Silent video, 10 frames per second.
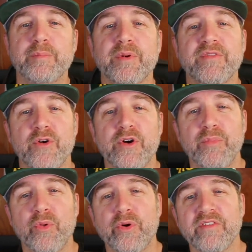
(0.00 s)
preferred
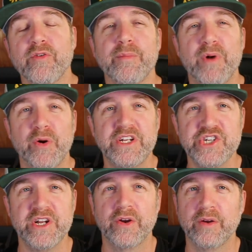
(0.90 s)
employer for remote
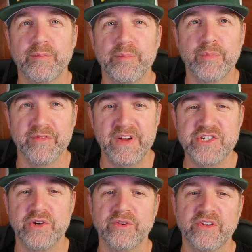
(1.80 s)
engineering professionals.